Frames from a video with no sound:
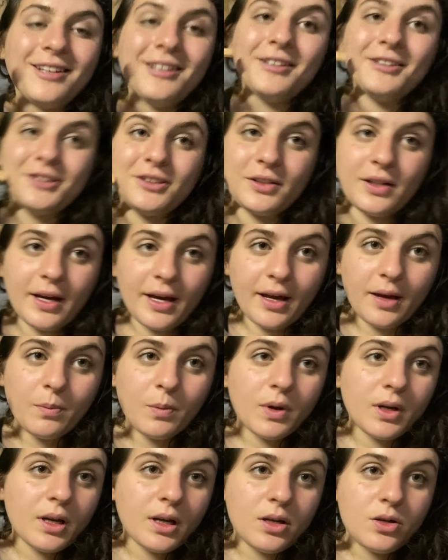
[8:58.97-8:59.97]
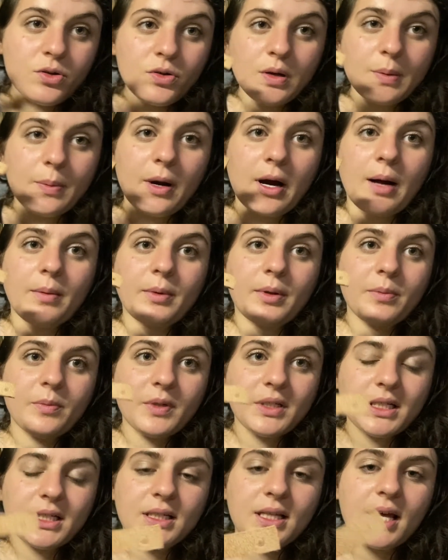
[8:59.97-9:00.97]
So I am running into a problem,
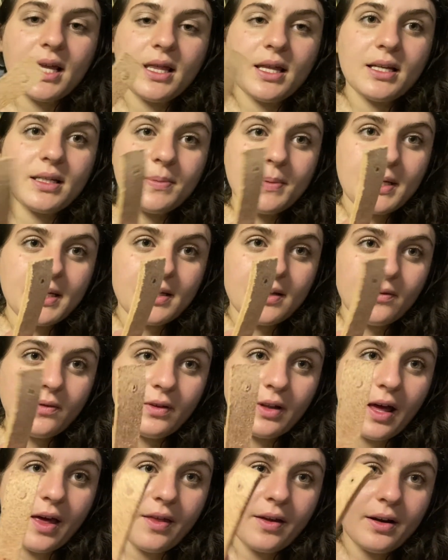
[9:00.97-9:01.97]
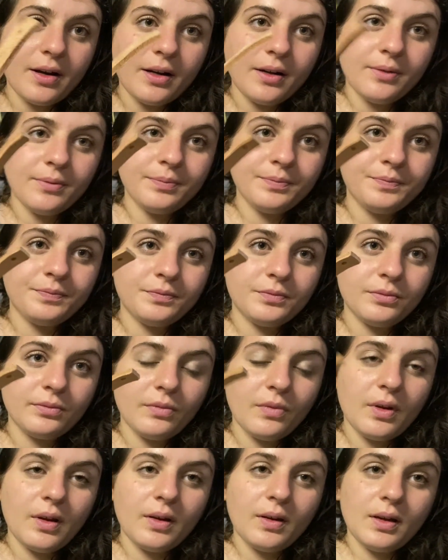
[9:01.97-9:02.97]
which is that this piece of leather
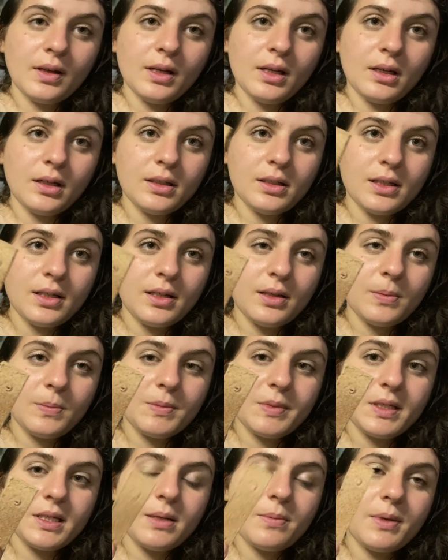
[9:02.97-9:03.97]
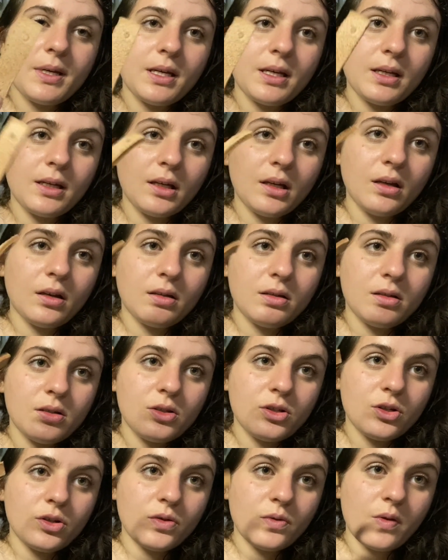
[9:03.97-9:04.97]
seems to be
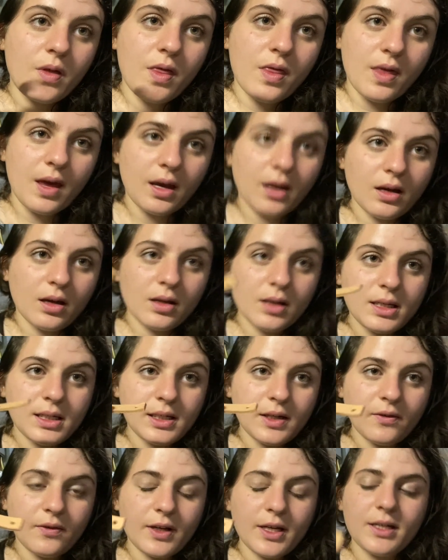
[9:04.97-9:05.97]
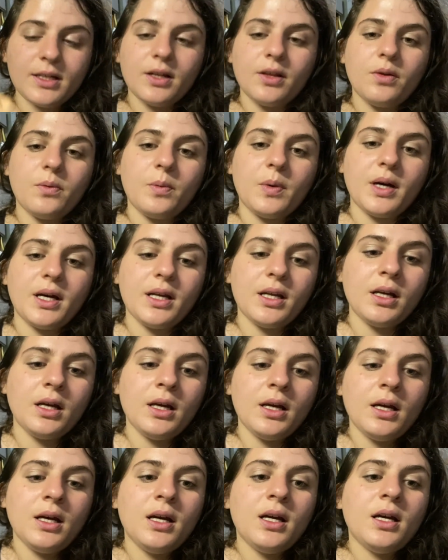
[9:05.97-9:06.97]
too thick to fit into the wood.
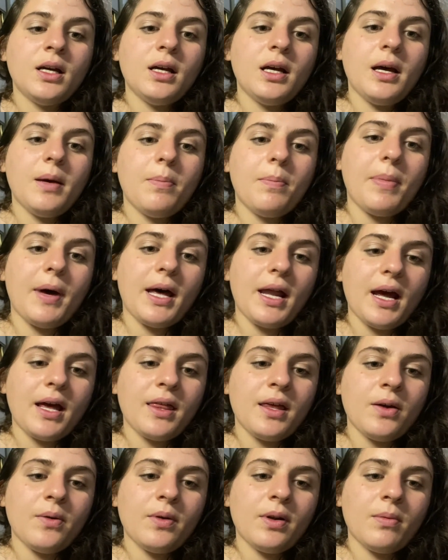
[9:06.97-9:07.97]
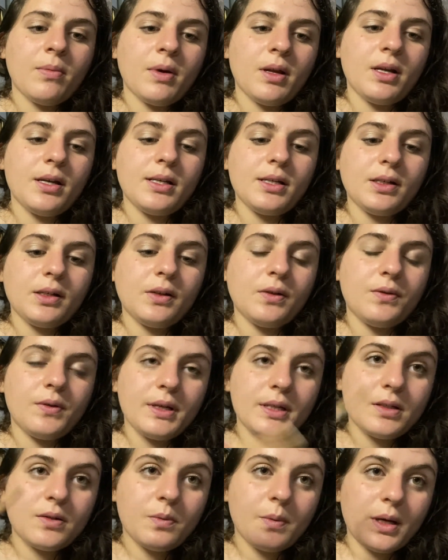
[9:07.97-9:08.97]
But I think what I'm gonna do
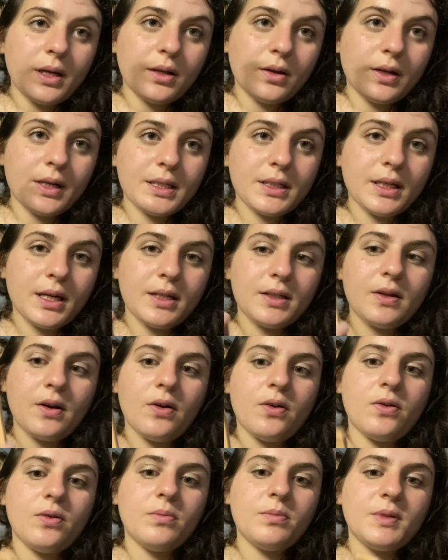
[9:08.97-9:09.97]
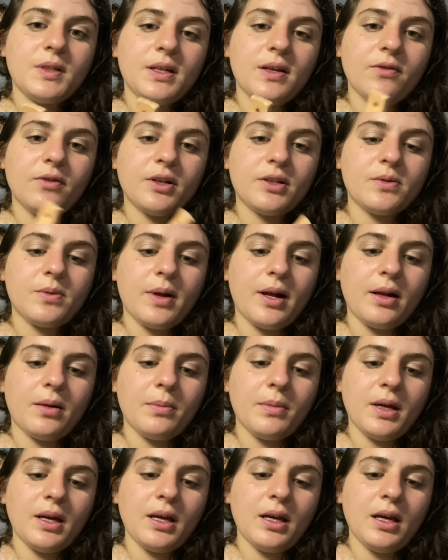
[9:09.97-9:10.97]
is when Chris gets home, see if Chris will help
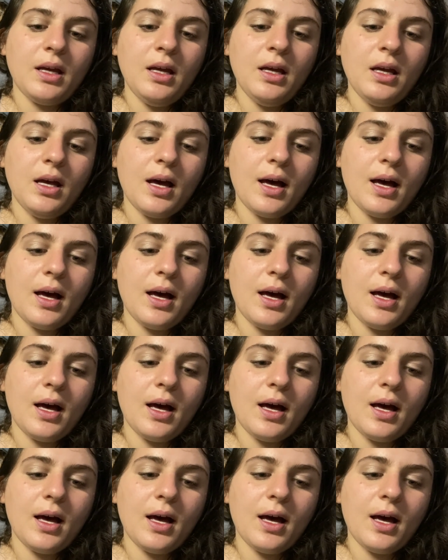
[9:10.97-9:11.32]
me